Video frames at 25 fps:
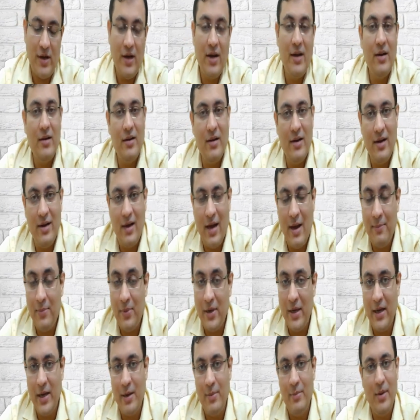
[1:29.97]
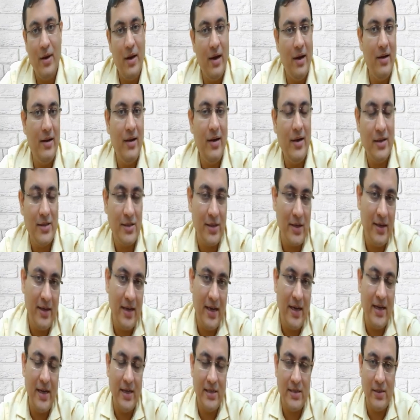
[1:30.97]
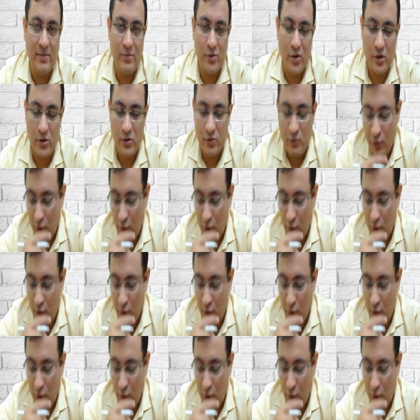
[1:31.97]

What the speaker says: and applicable under certain assumptions.